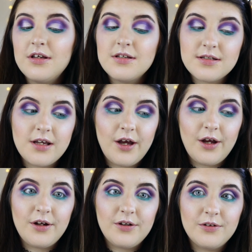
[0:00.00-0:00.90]

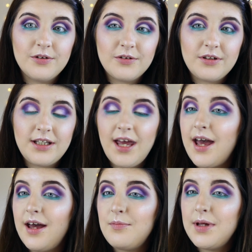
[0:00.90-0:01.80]
So
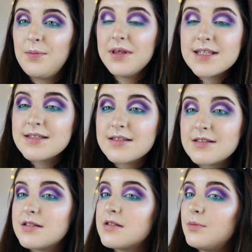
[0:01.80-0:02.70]
yeah, maybe this is
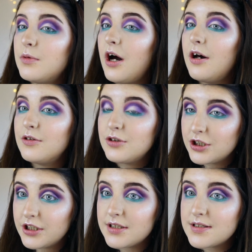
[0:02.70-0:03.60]
a
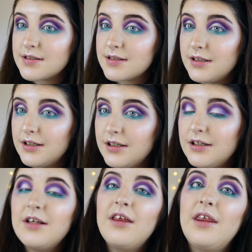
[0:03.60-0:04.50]
subconscious
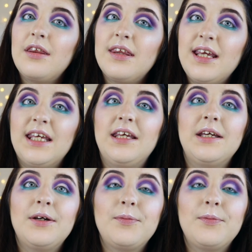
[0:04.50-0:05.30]
thing.